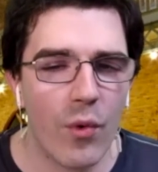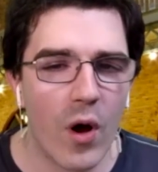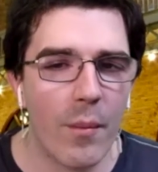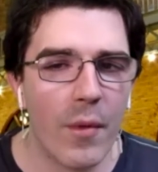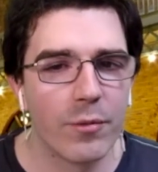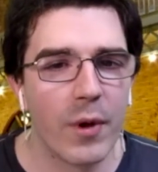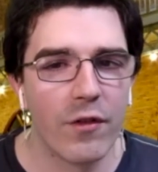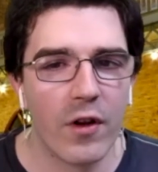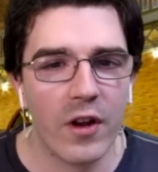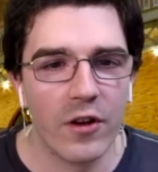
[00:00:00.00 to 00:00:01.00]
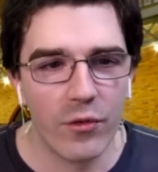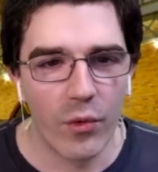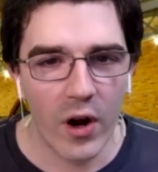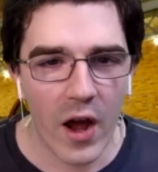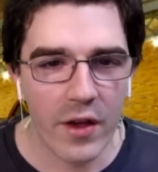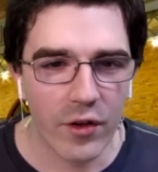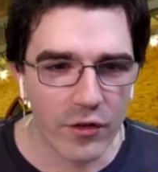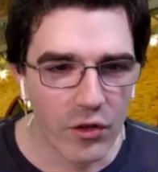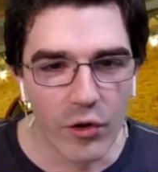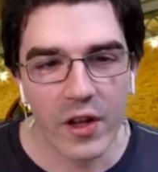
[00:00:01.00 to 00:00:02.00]
a much better foundation where as I
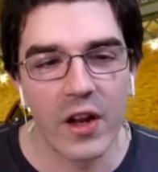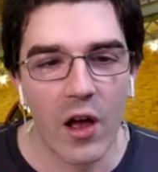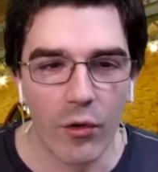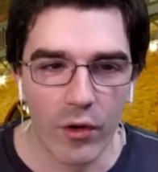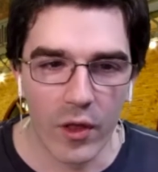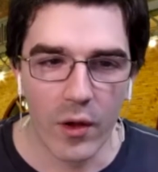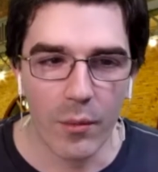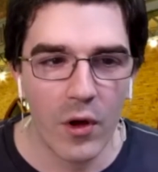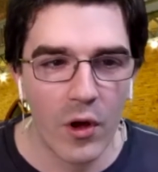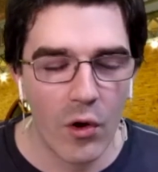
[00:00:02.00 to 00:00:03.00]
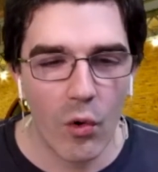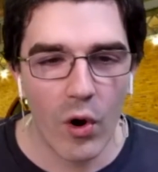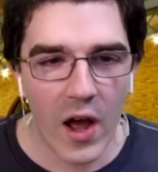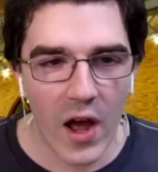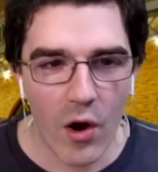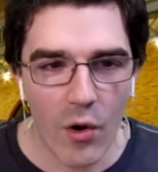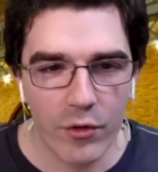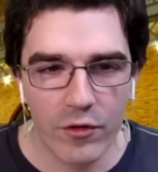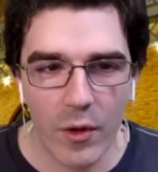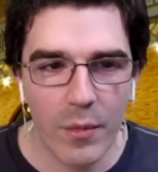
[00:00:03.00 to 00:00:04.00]
was learning an algorithm or how
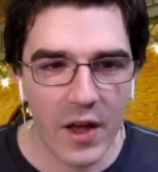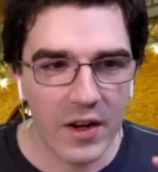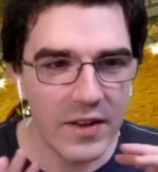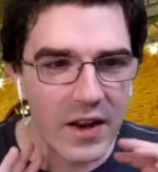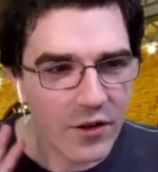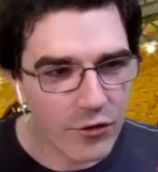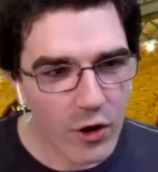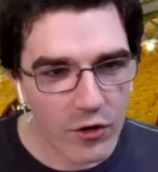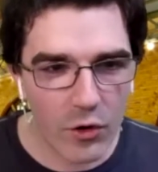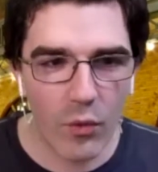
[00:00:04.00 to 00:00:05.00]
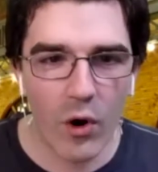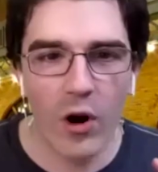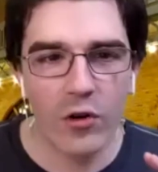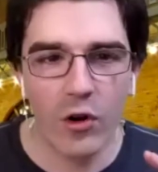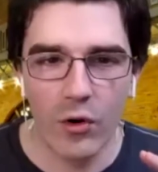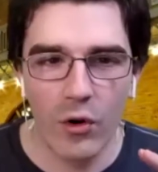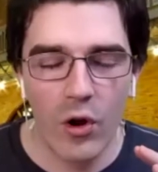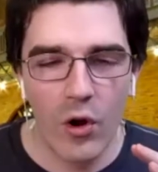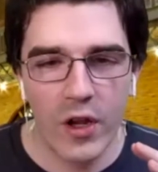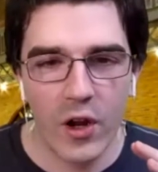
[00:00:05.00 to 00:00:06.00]
some kind of data structure worked or
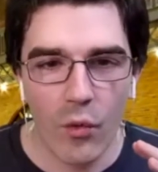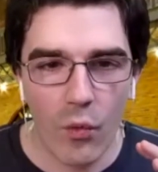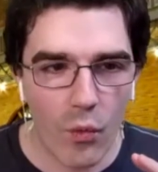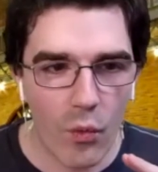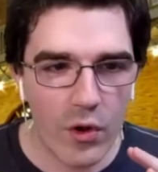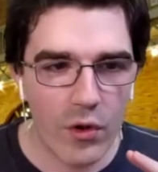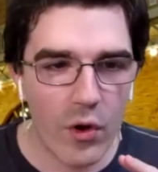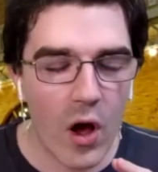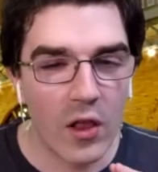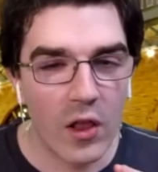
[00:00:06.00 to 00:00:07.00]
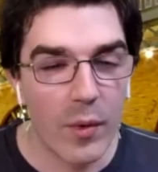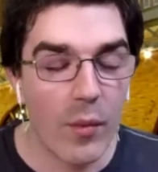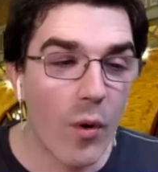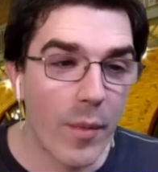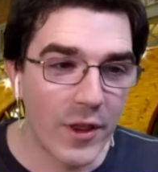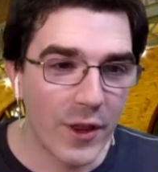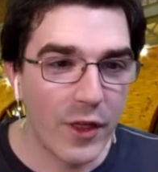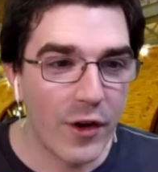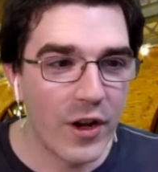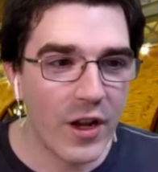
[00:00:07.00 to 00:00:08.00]
you know a little bit more about the
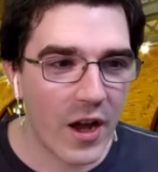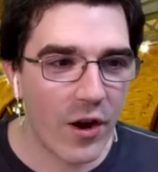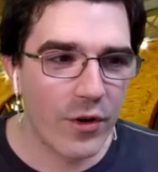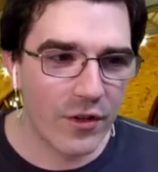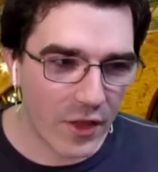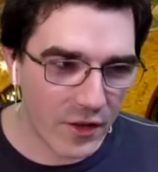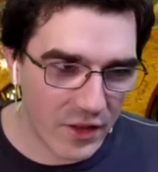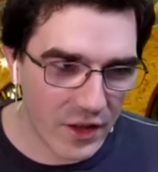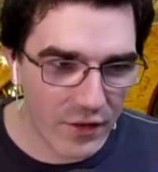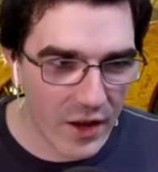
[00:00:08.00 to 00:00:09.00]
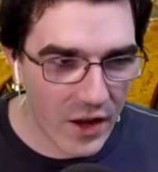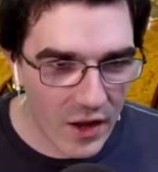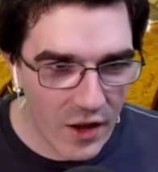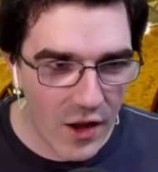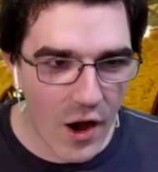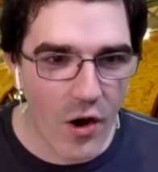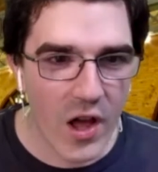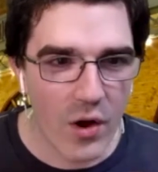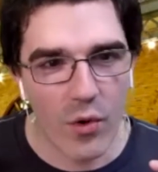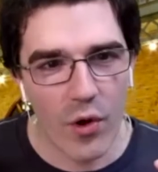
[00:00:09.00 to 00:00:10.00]
theory, I always had this thing of like,
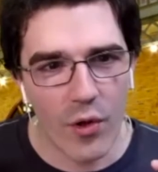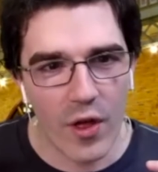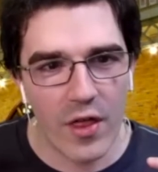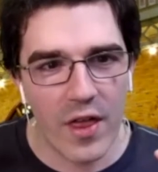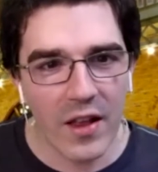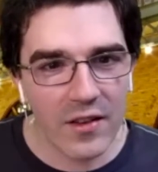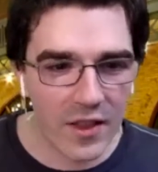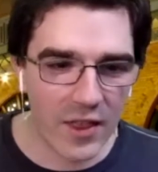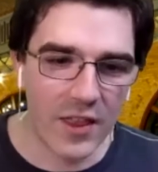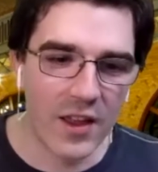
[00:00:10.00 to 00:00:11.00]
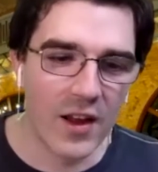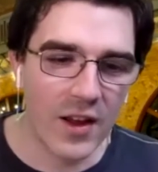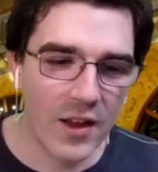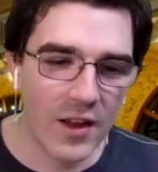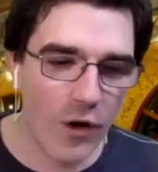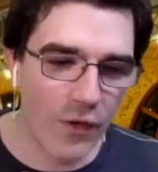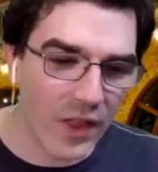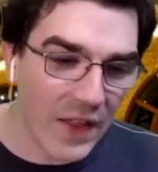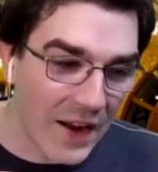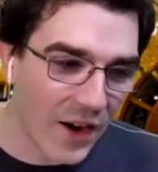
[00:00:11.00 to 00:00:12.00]
okay, well, that's the thing over
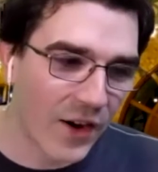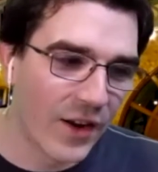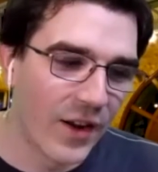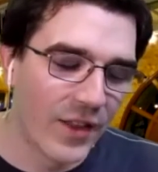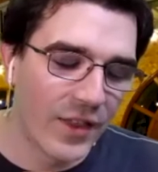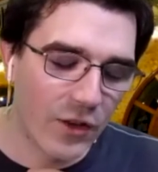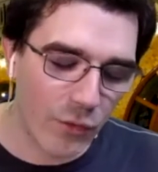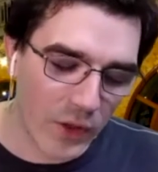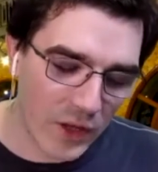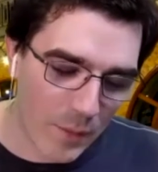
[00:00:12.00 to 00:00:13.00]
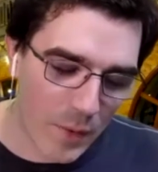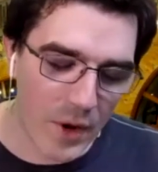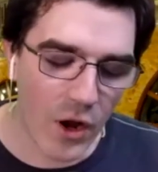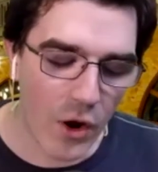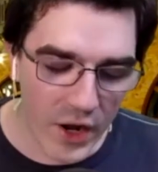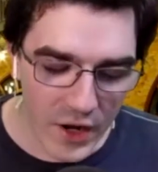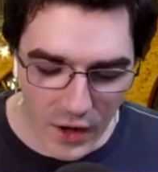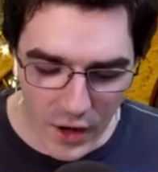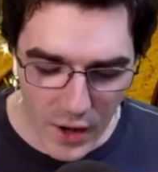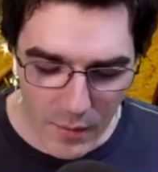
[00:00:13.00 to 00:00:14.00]
there that's really keeping me going.
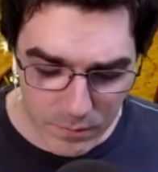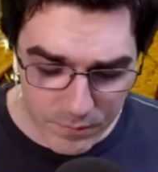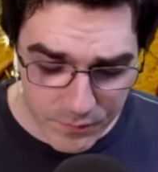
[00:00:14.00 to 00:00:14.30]
Um,